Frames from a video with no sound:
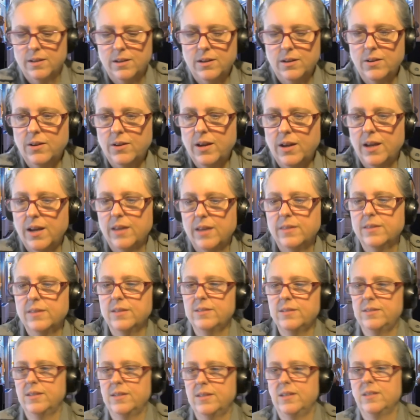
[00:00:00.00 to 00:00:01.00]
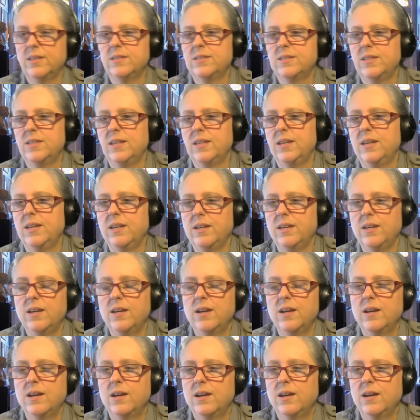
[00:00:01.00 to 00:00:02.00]
Okay, this is the
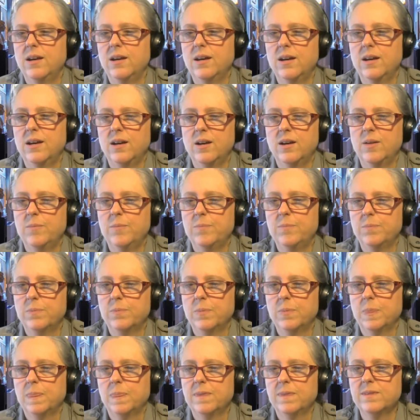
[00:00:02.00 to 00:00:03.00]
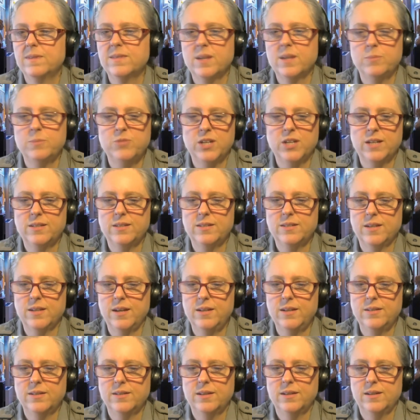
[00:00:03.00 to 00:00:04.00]
um, subject
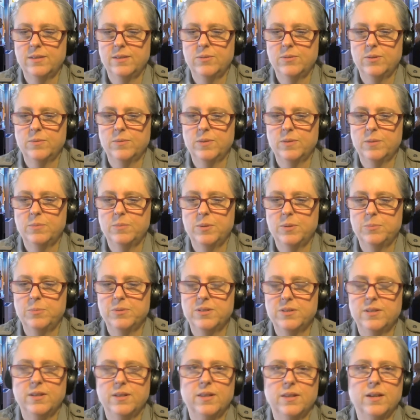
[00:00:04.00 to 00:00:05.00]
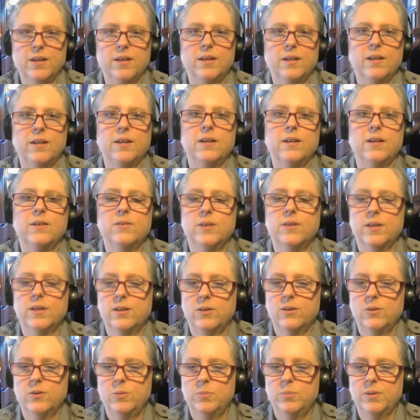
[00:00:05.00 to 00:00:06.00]
site. Can every, can people see that now? I
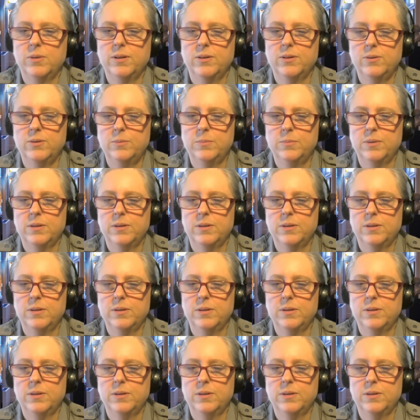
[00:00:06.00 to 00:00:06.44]
hope, I hope.